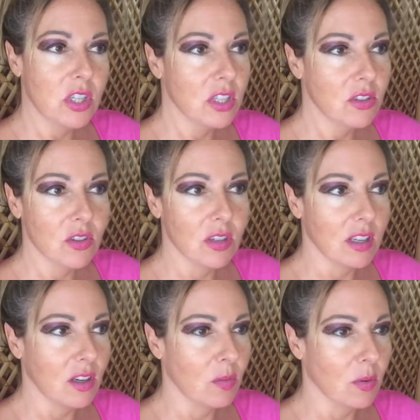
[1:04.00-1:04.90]
children,
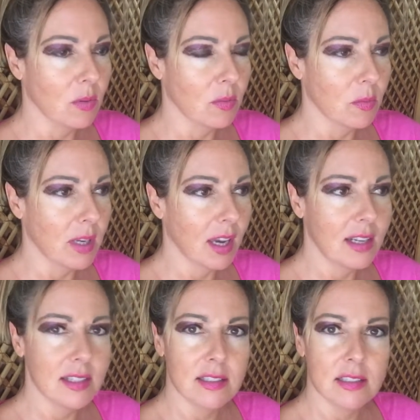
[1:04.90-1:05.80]
we
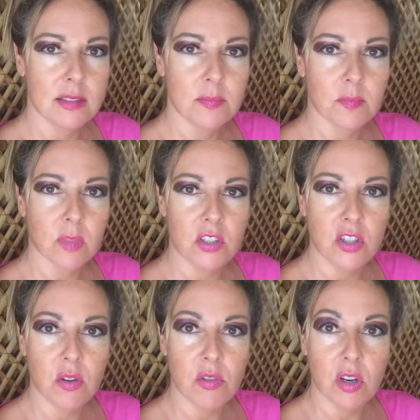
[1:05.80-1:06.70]
kind of
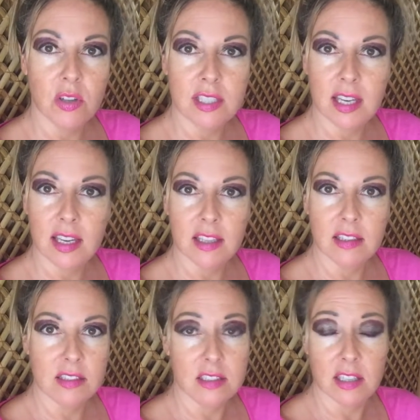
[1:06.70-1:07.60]
don't know
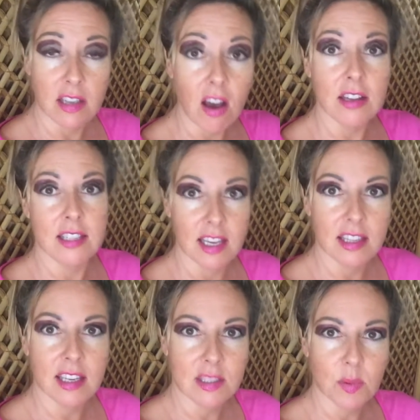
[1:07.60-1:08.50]
to not take
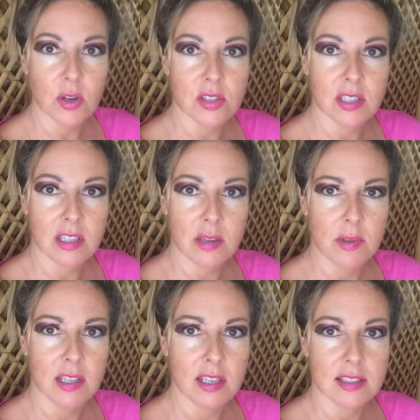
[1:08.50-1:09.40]
things personally.
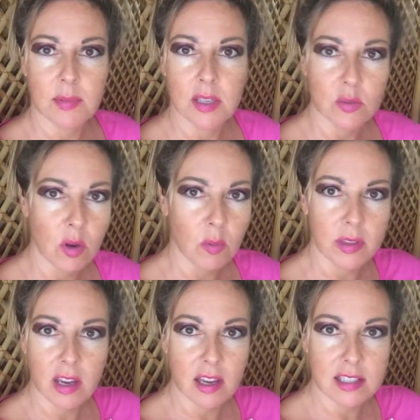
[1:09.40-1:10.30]
We think something's wrong
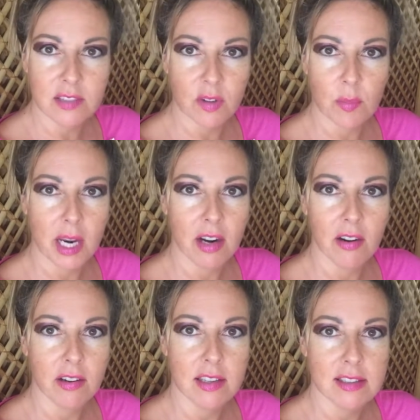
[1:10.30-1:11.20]
with us if our
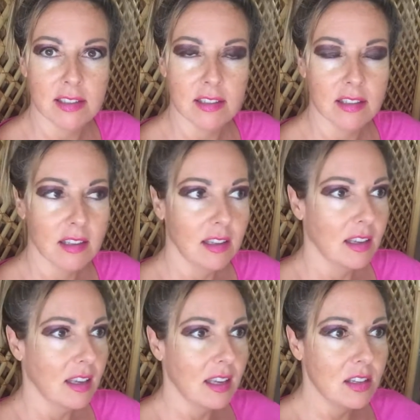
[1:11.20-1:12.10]
parent isn't
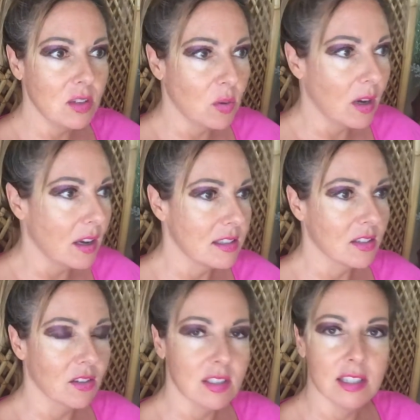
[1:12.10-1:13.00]
into
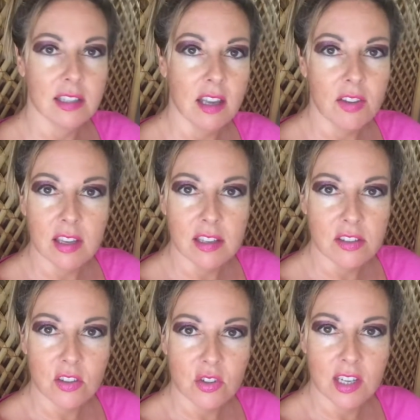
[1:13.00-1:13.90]
us or isn't loving
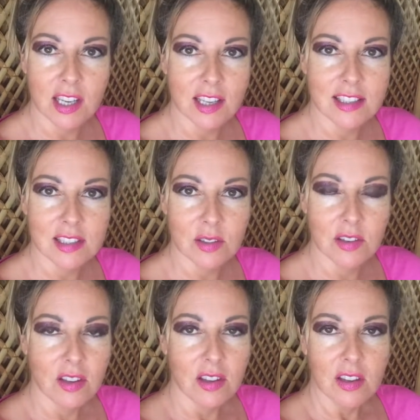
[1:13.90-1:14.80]
us or treating us
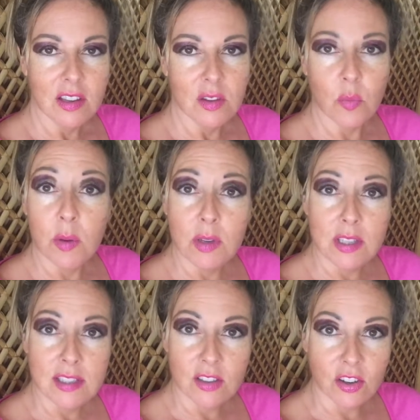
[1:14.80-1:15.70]
the way we
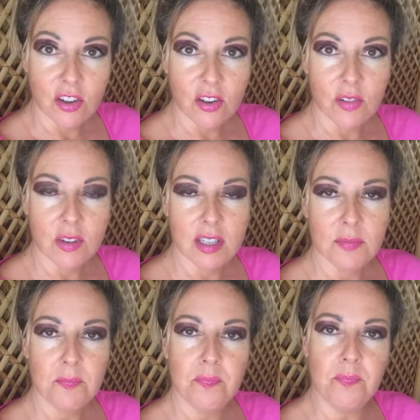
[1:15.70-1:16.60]
deserve.
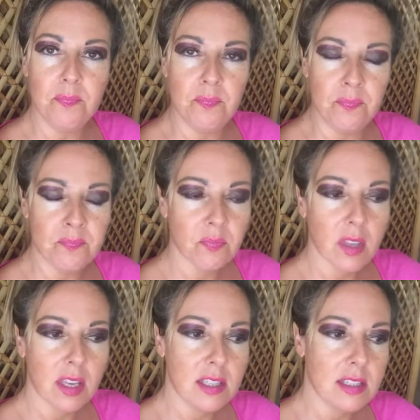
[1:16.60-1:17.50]
And
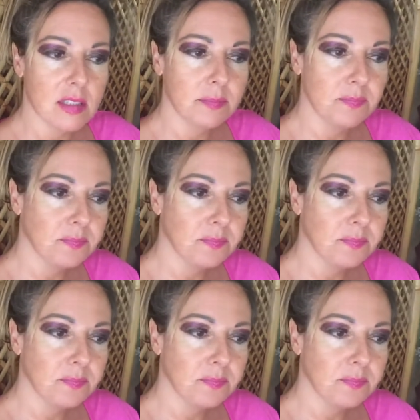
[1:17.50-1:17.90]
it's